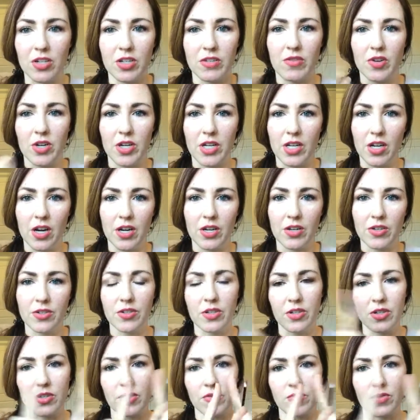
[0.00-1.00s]
You've already got your
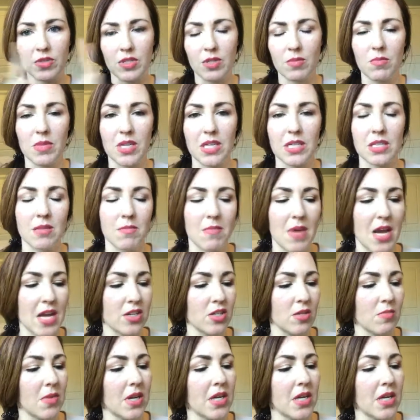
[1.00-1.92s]
two to mix and match and